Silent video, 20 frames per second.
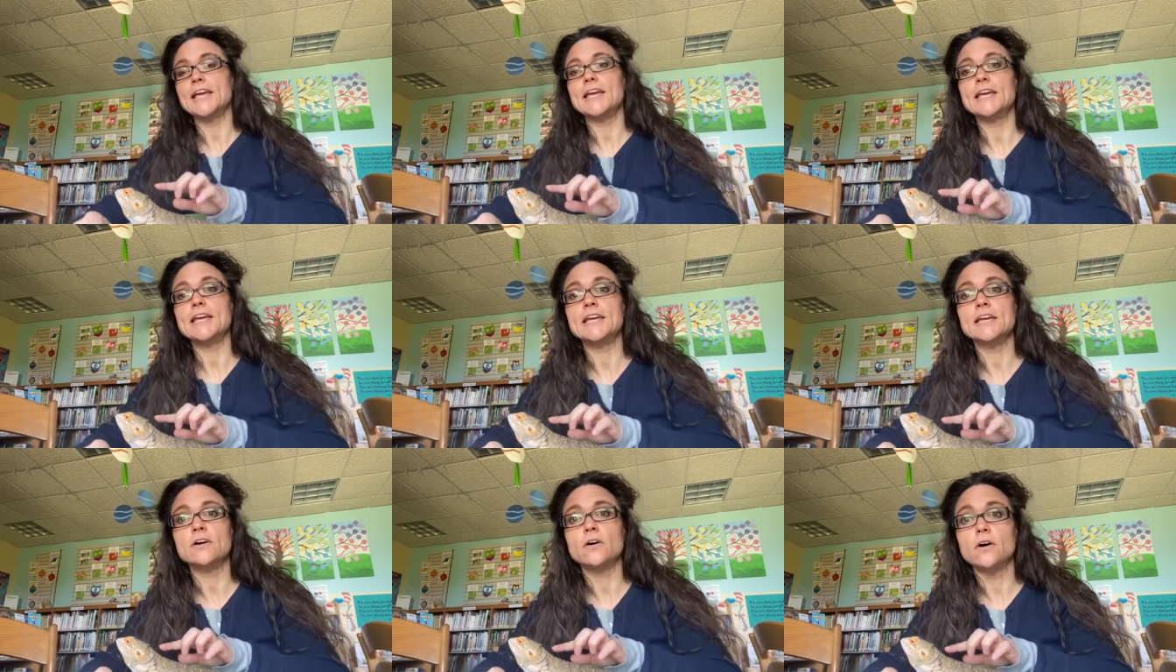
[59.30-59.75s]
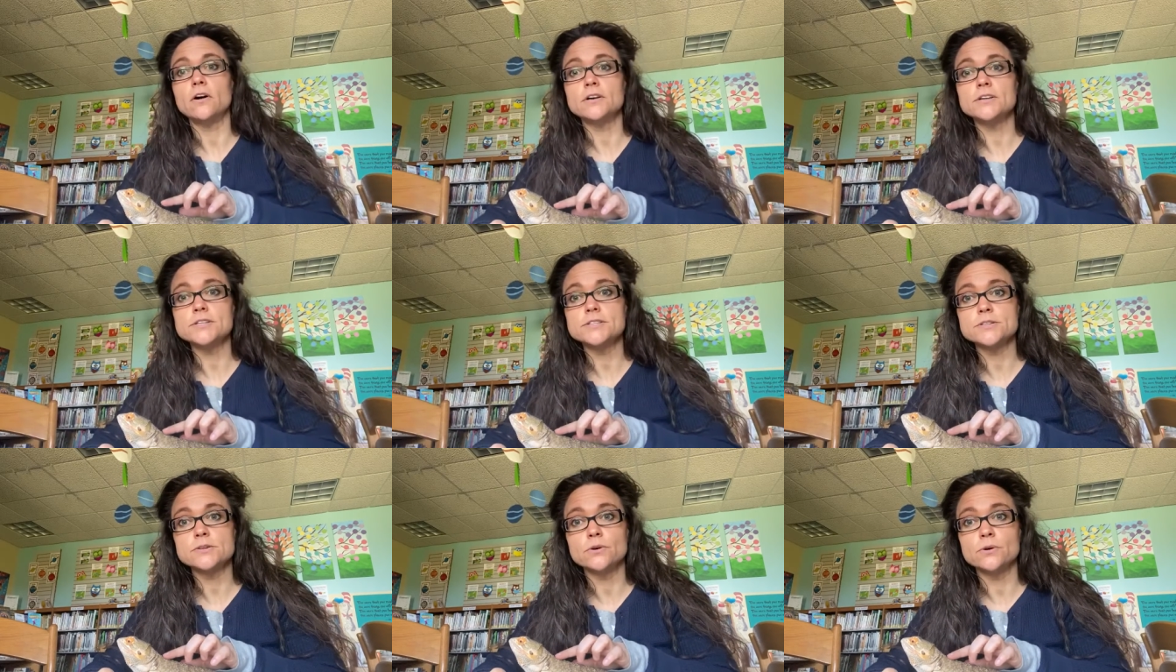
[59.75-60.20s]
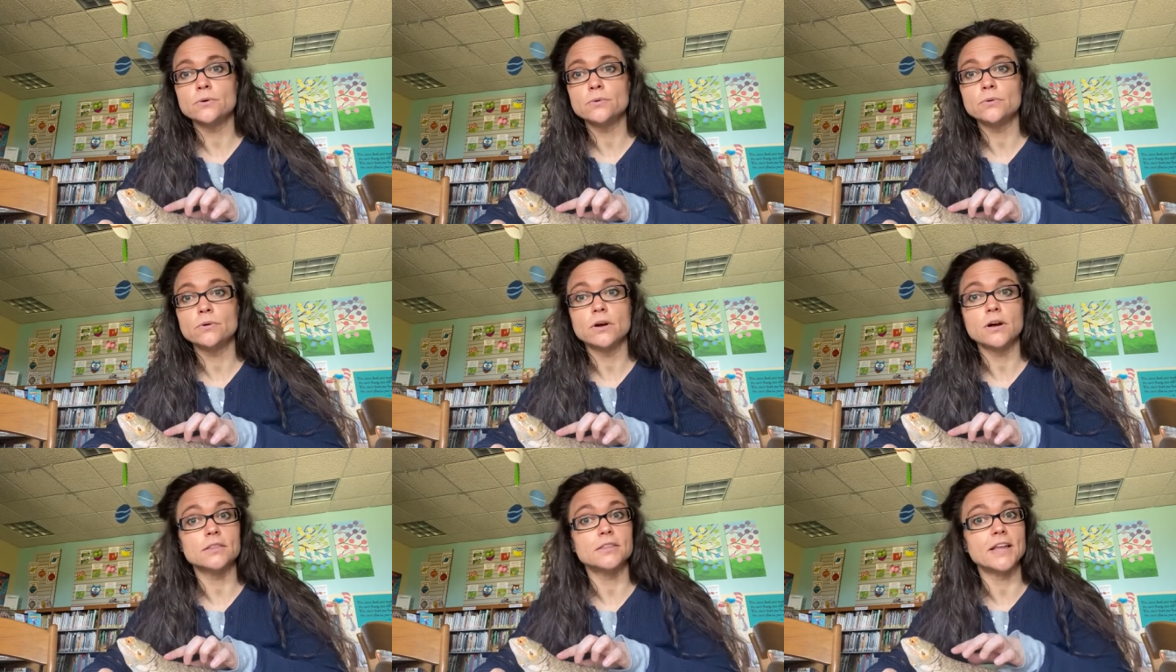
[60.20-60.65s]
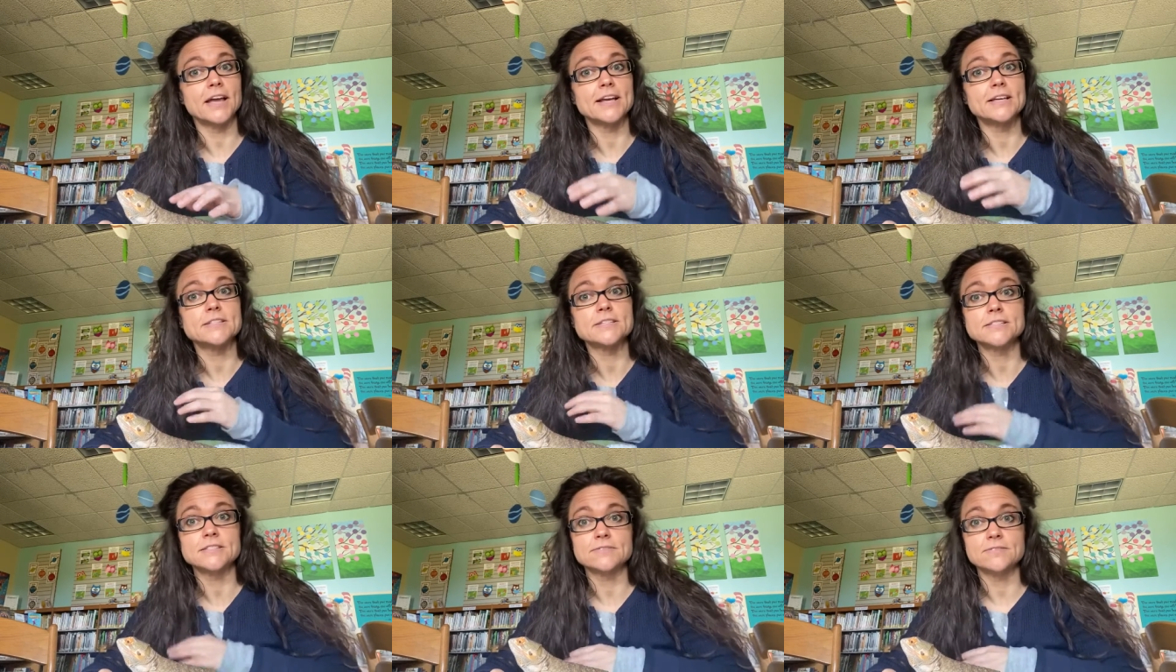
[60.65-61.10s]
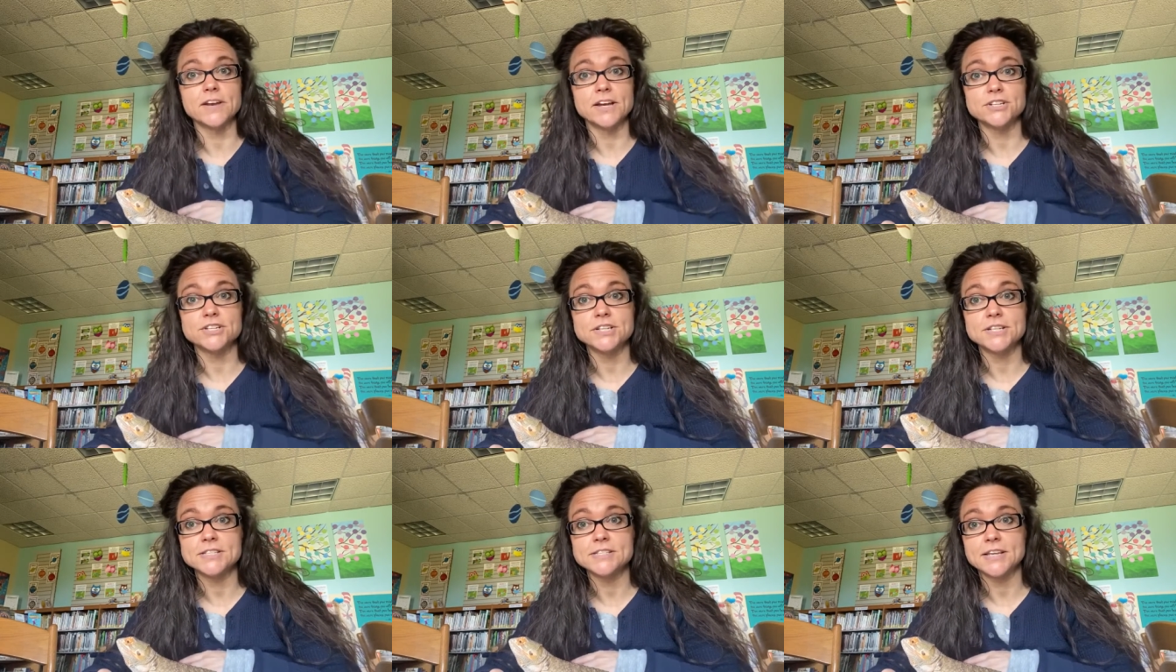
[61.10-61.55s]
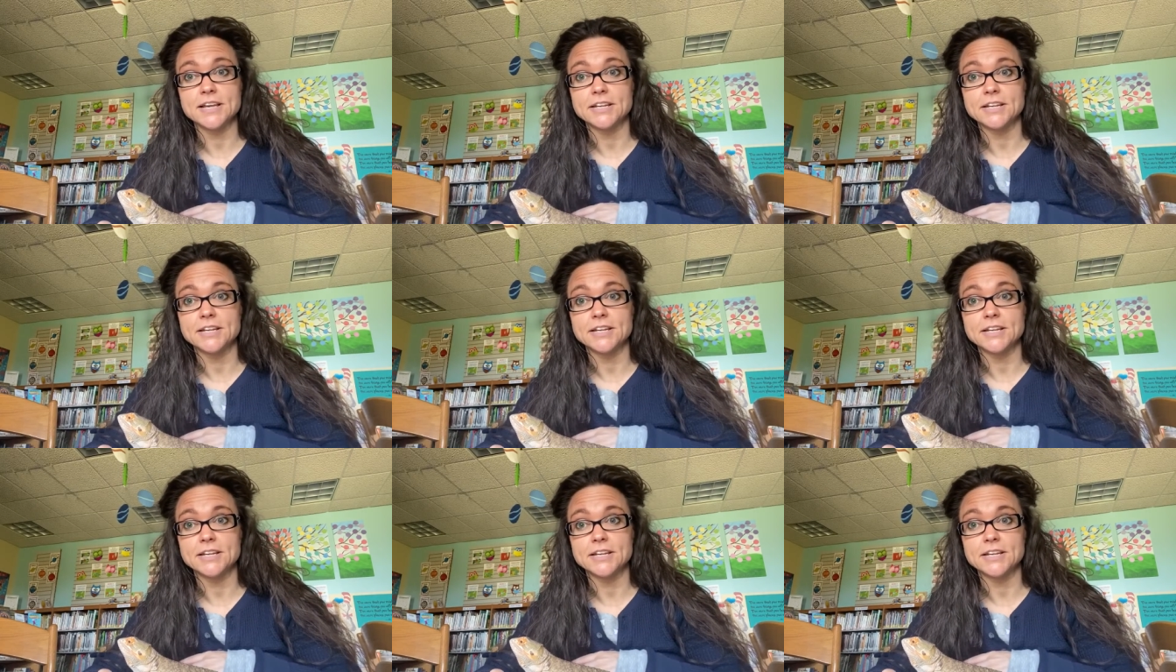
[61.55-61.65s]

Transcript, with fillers: He also likes his veggies